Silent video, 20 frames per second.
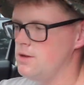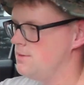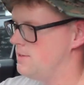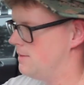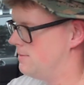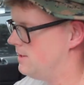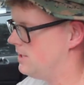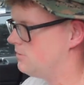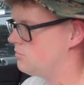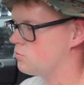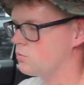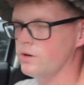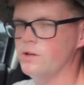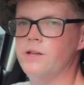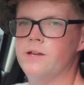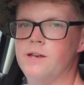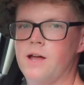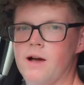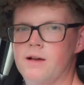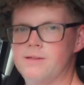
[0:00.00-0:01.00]
that this really
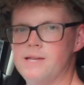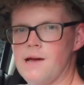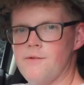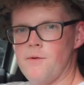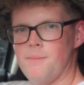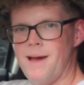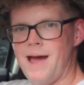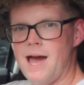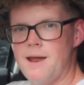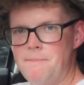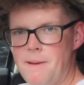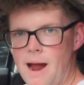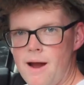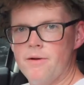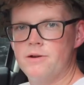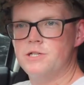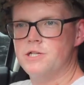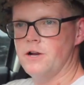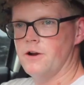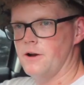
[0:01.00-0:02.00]
does have a bad power
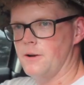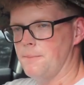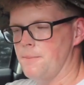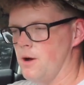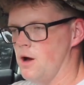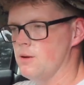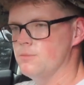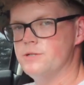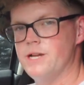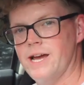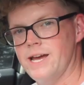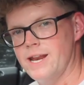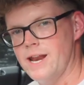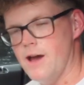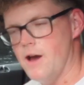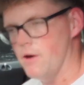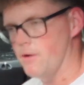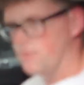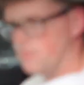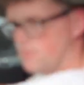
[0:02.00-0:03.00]
steering pump, check it
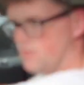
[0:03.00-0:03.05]
out.